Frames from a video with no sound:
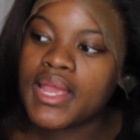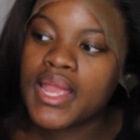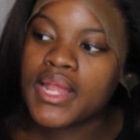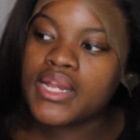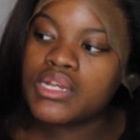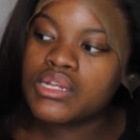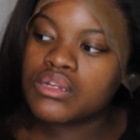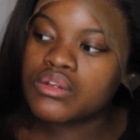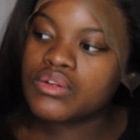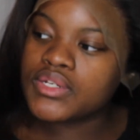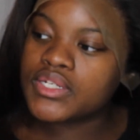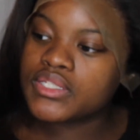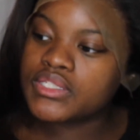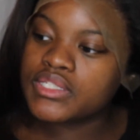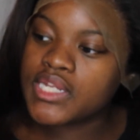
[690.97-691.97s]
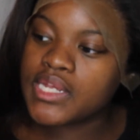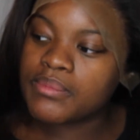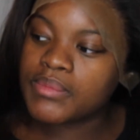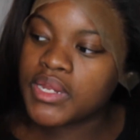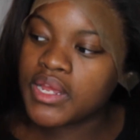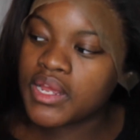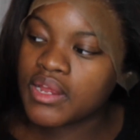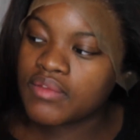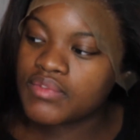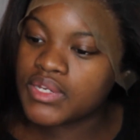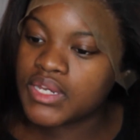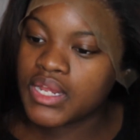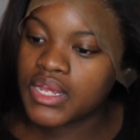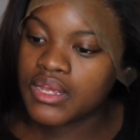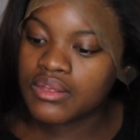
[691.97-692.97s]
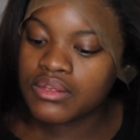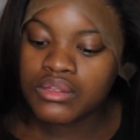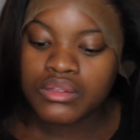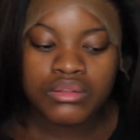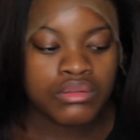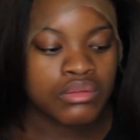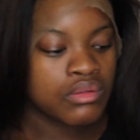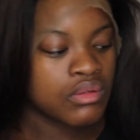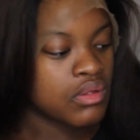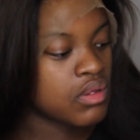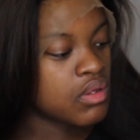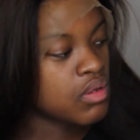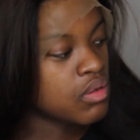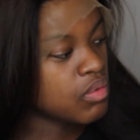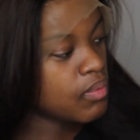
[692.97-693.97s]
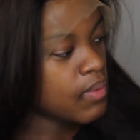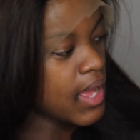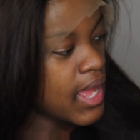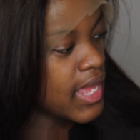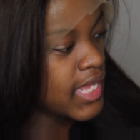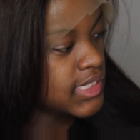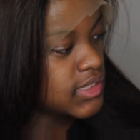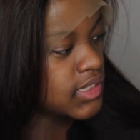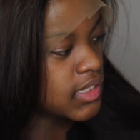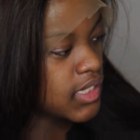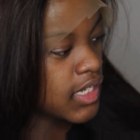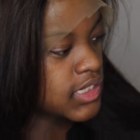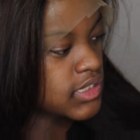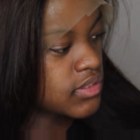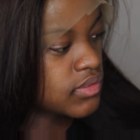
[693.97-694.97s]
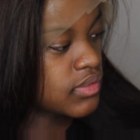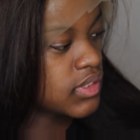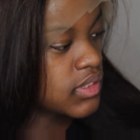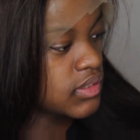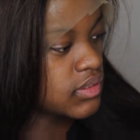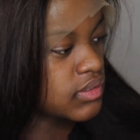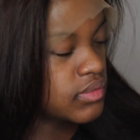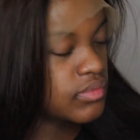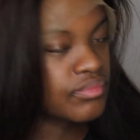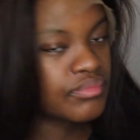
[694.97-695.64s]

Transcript: 80 degrees damn near every day. Why did I do this?